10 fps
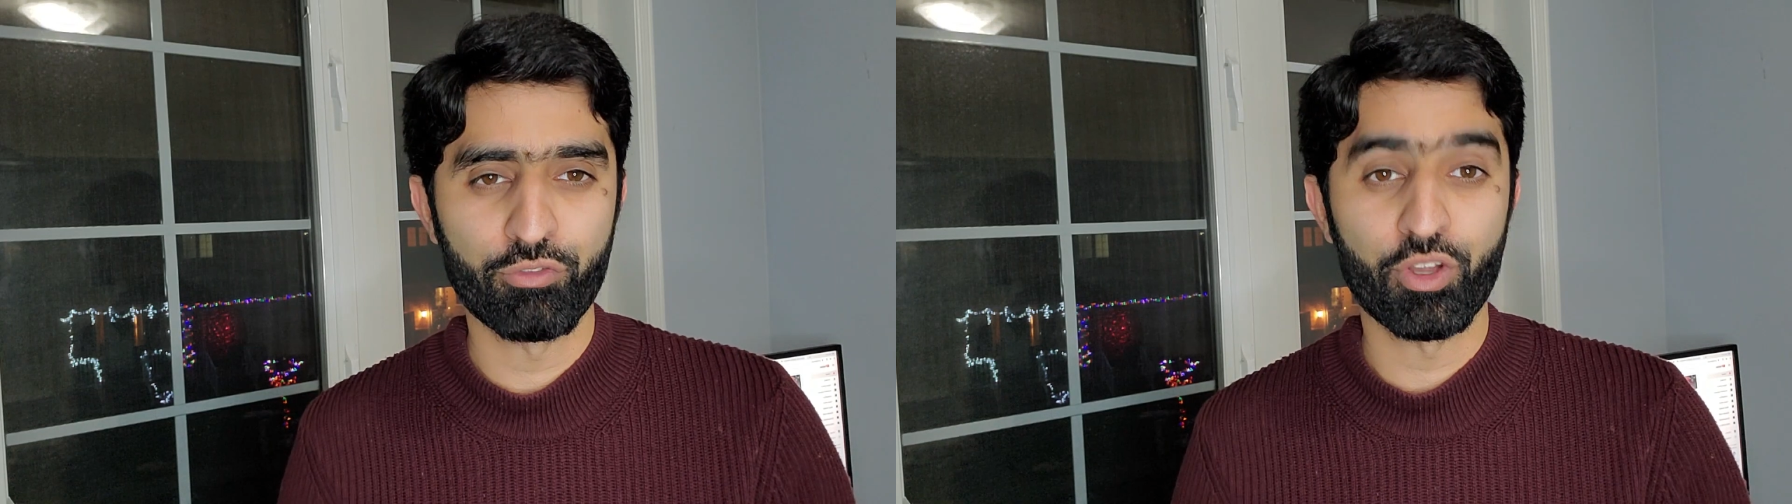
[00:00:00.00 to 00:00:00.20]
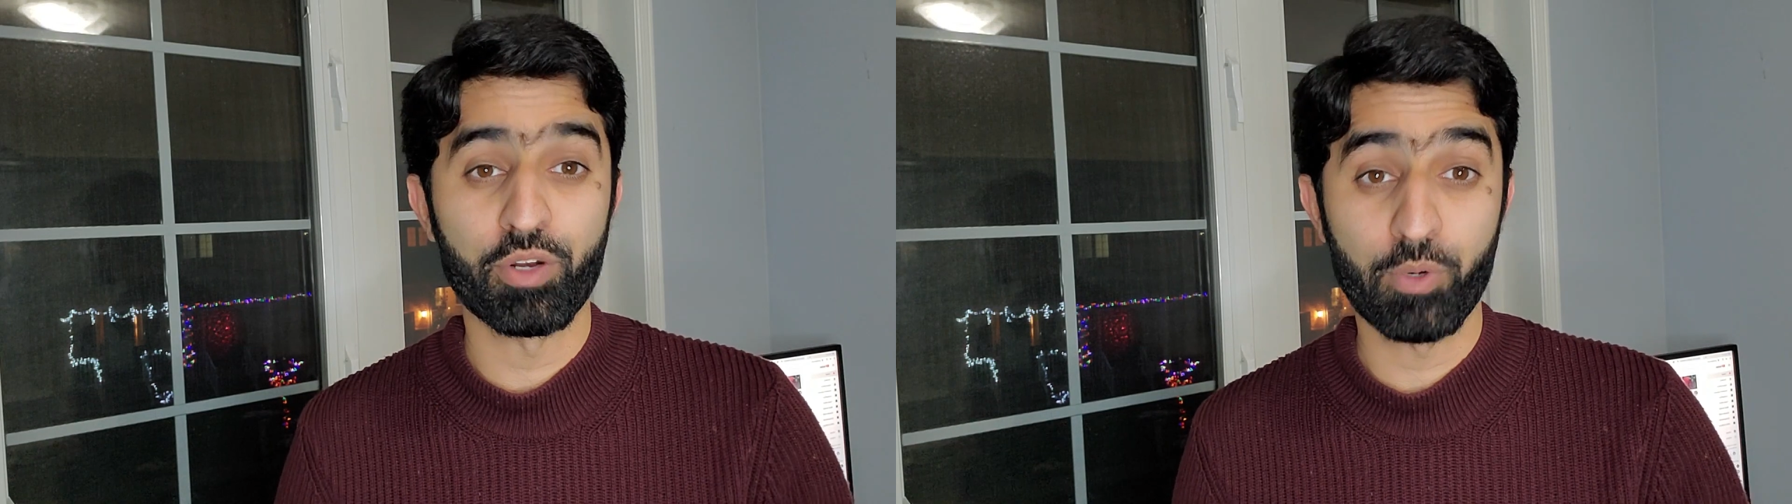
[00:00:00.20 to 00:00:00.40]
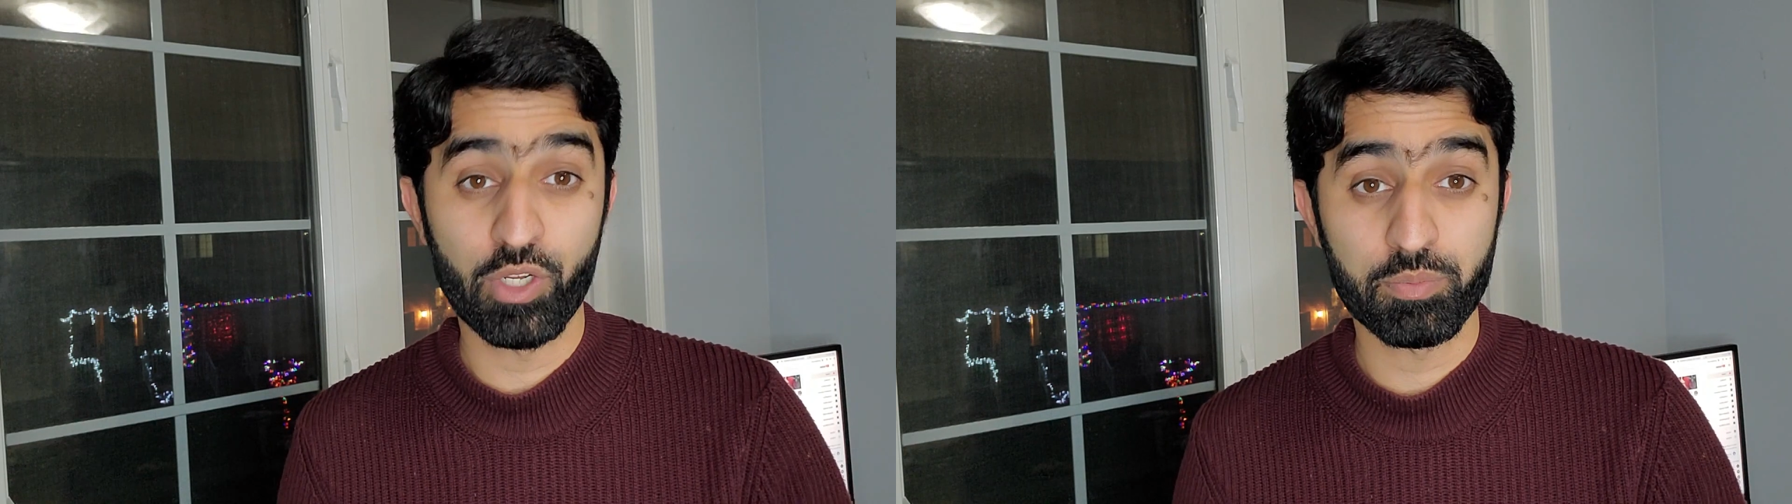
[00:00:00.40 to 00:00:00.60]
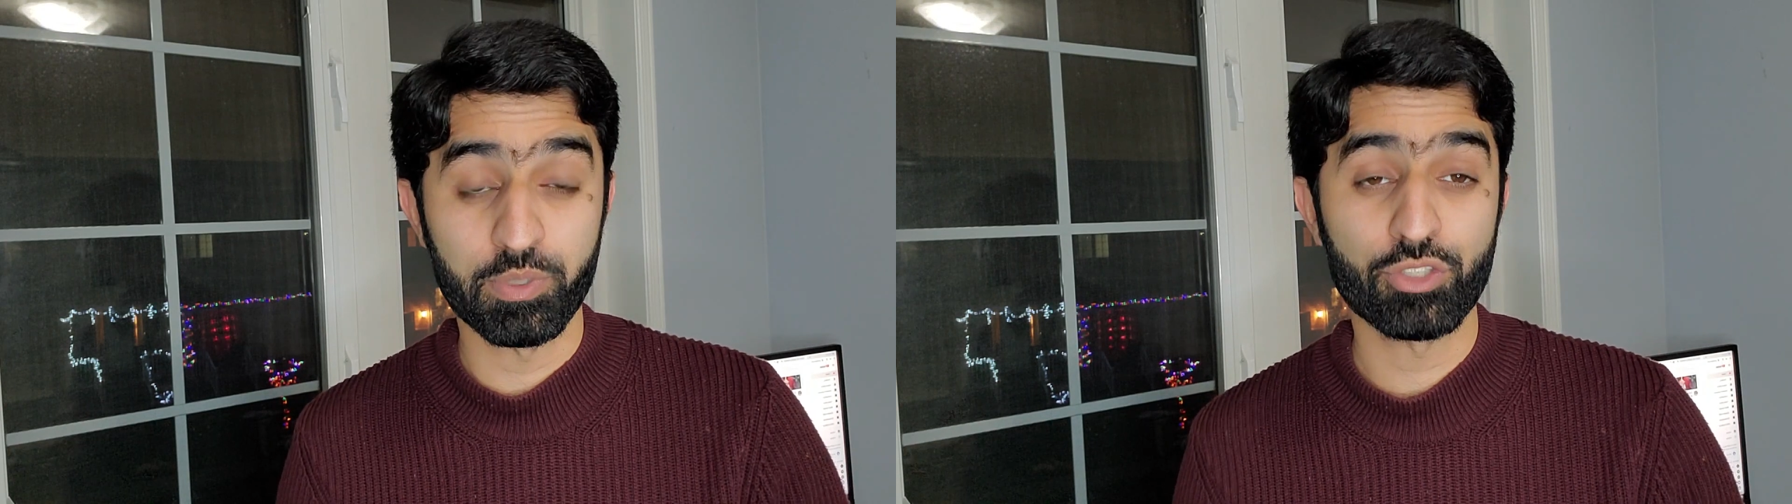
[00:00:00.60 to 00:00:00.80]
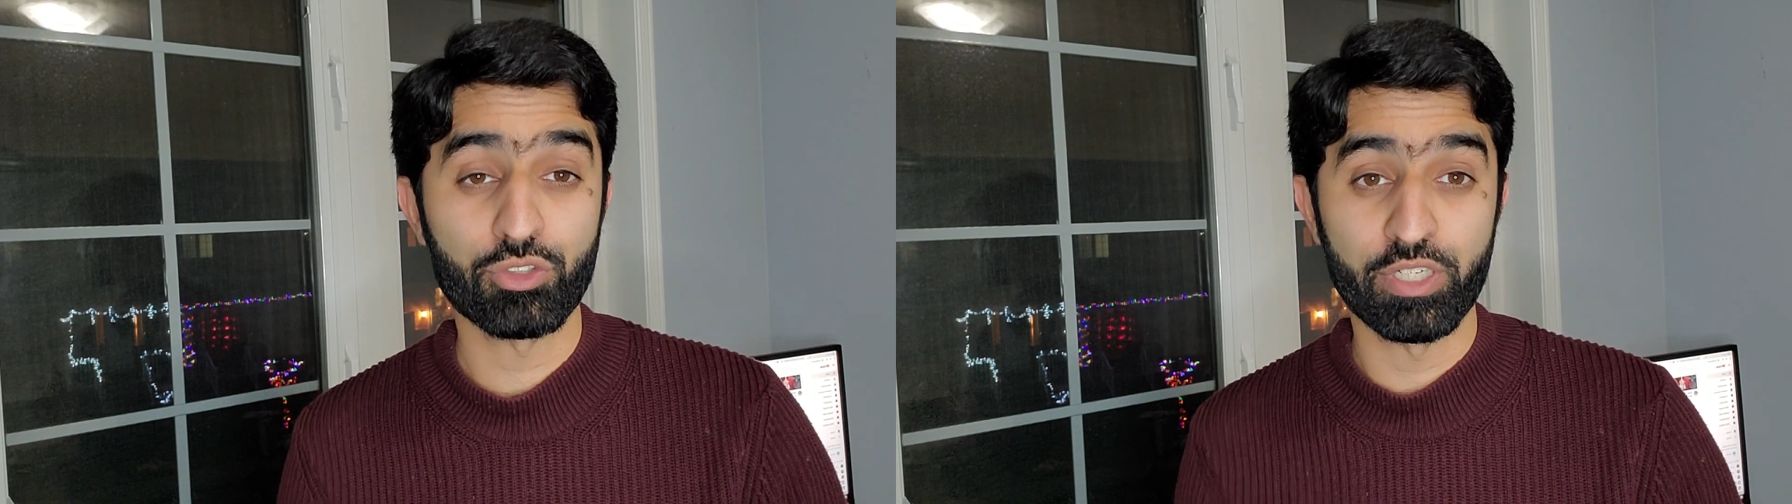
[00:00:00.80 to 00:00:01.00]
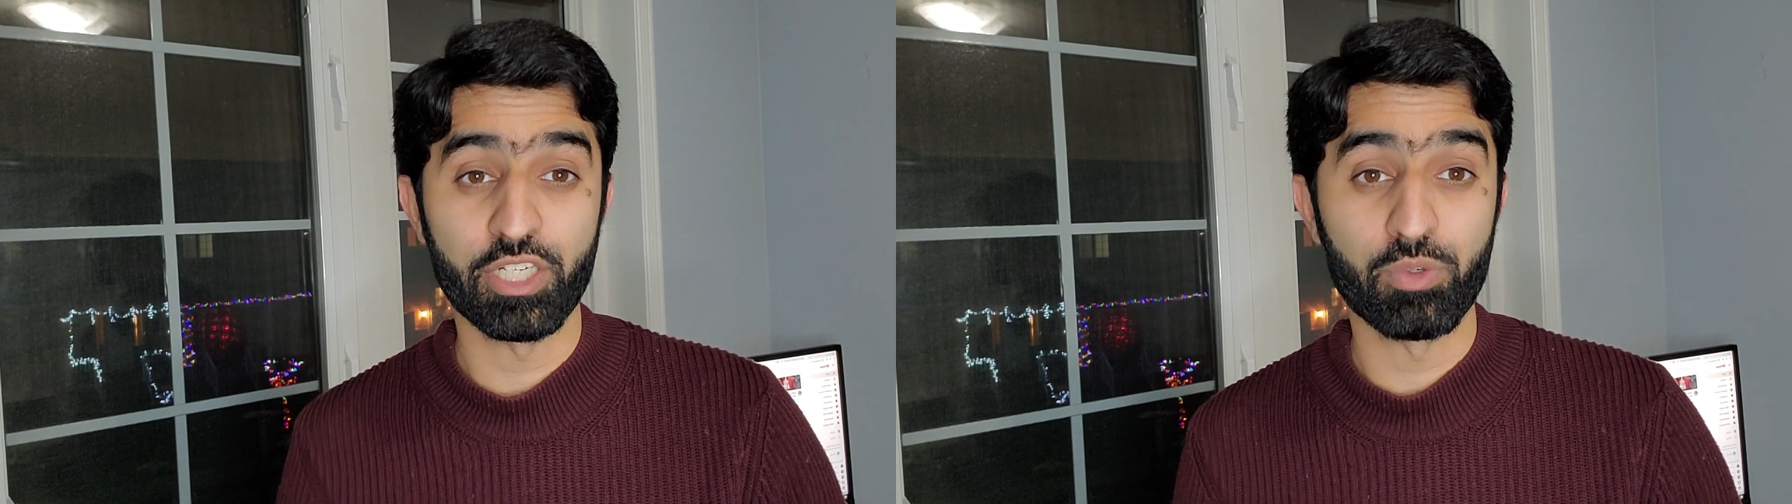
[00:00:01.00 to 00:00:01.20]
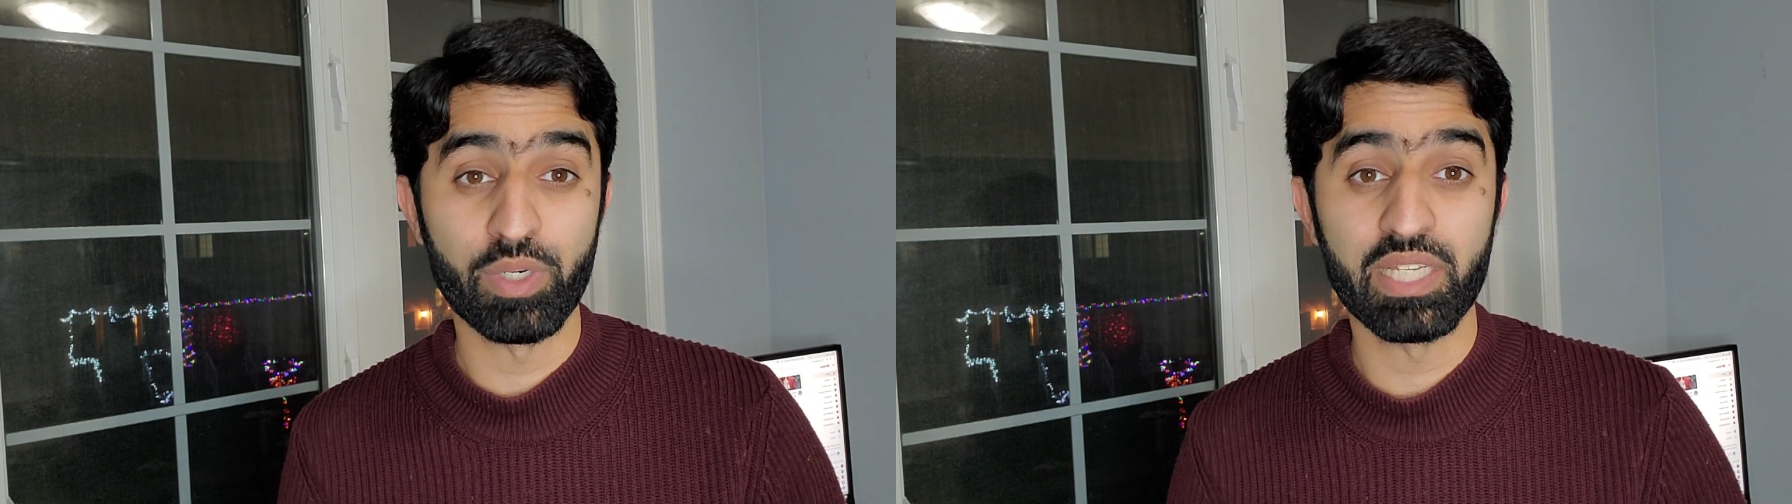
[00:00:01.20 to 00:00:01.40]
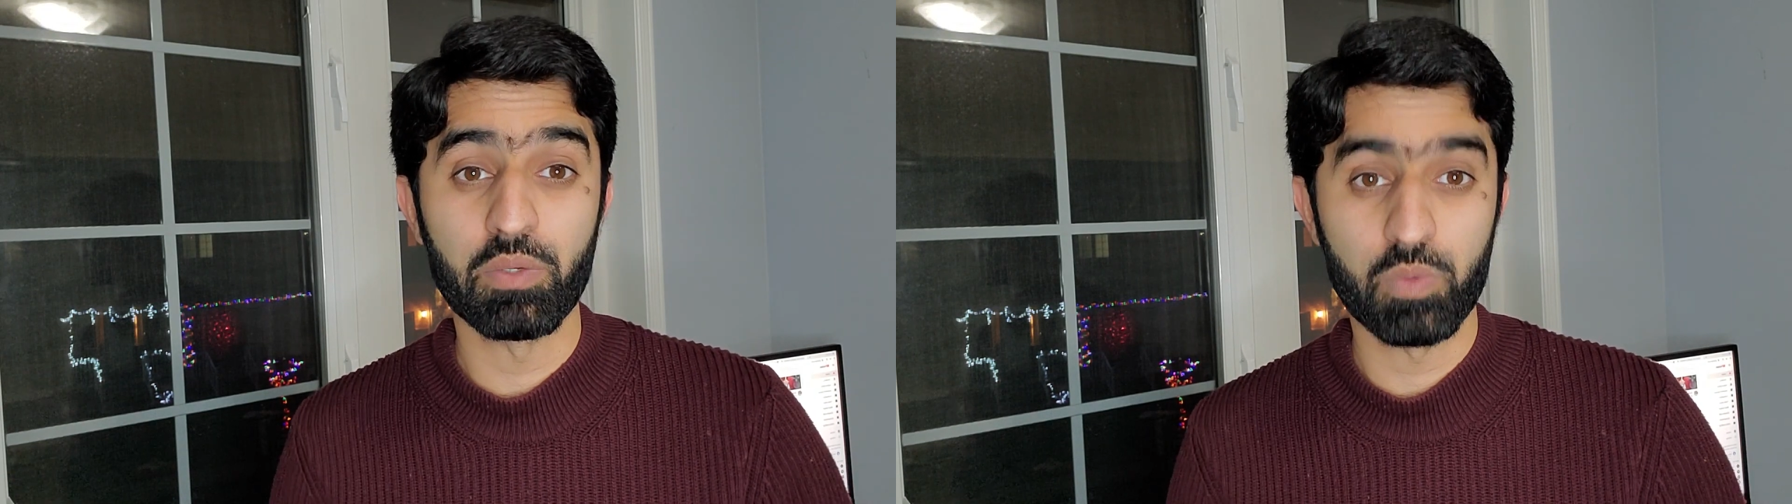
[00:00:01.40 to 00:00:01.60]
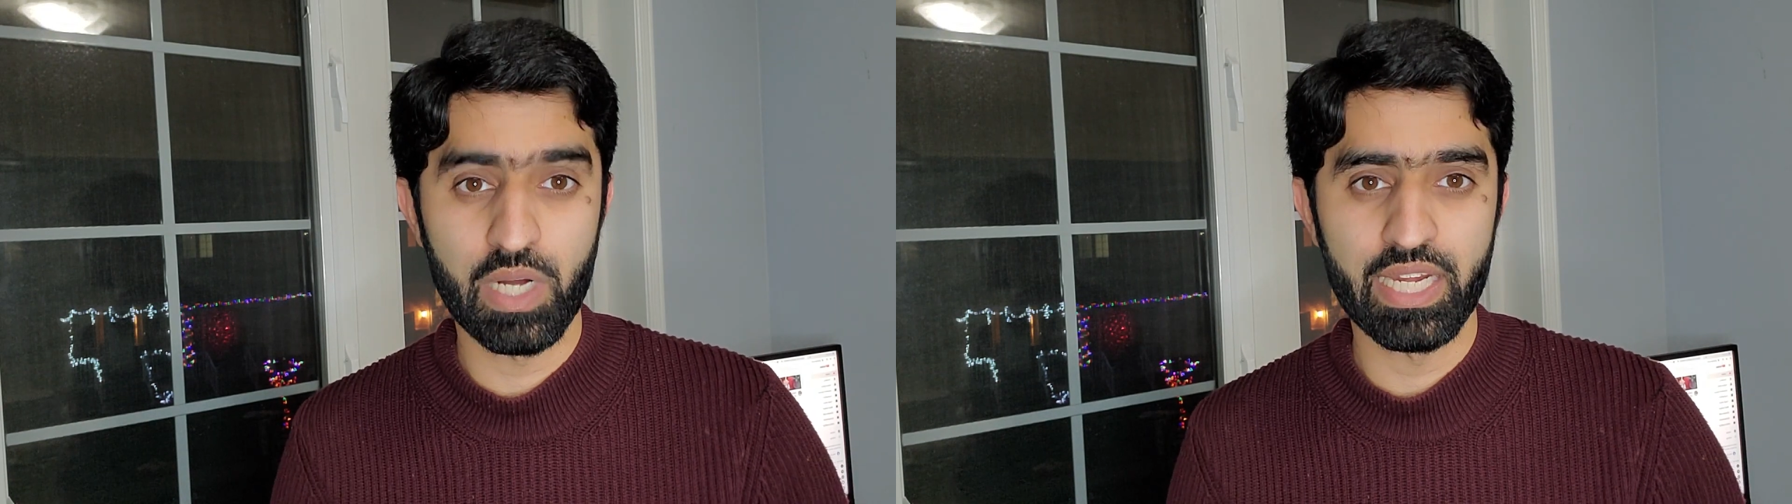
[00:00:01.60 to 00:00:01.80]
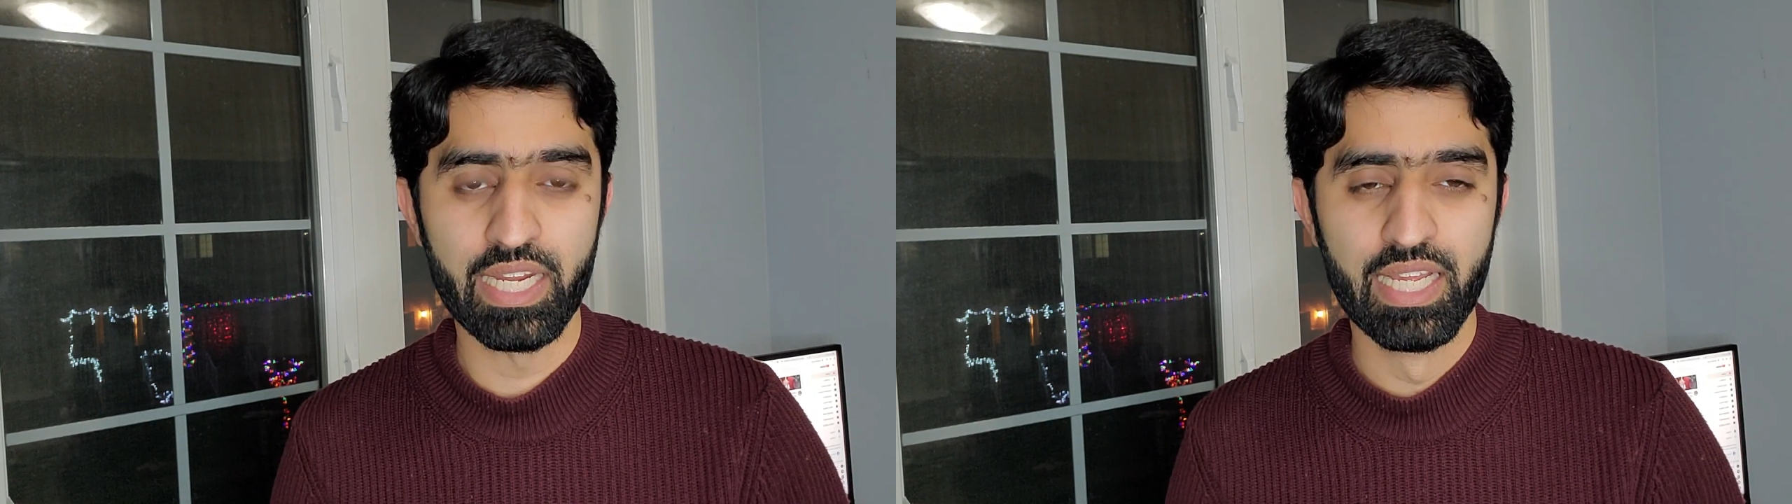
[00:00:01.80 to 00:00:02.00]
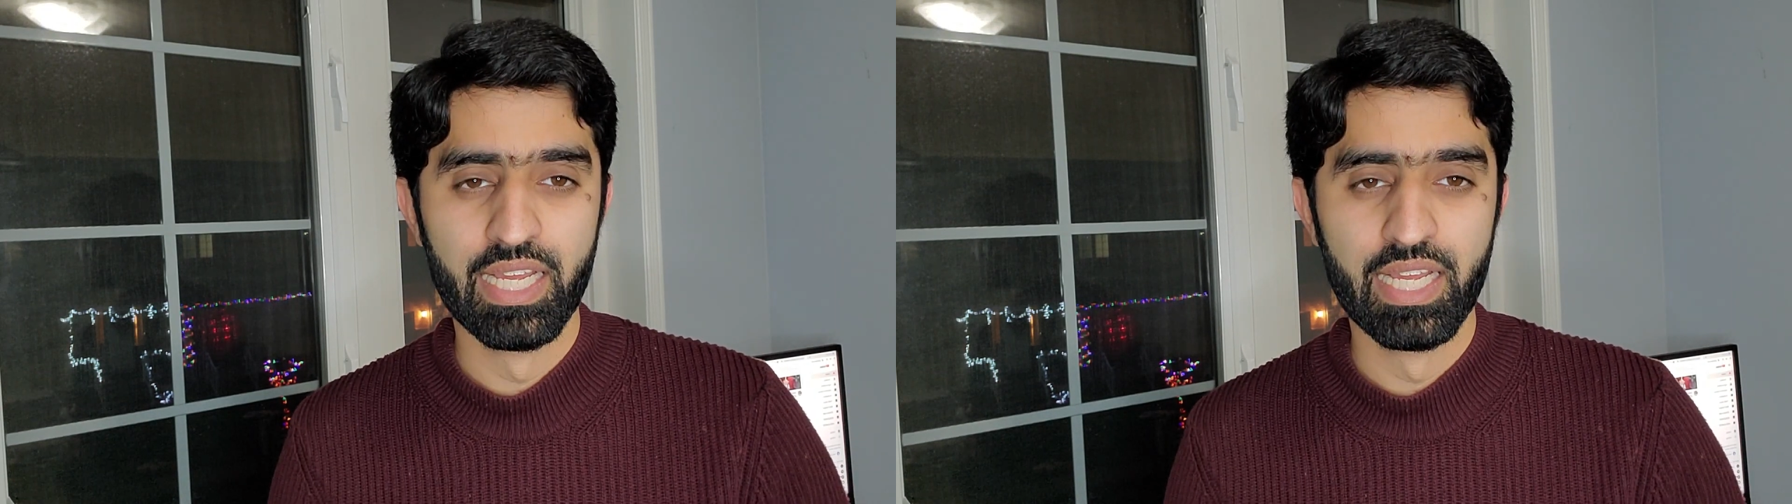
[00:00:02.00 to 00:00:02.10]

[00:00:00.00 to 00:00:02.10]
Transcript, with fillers: for a prosperous 2021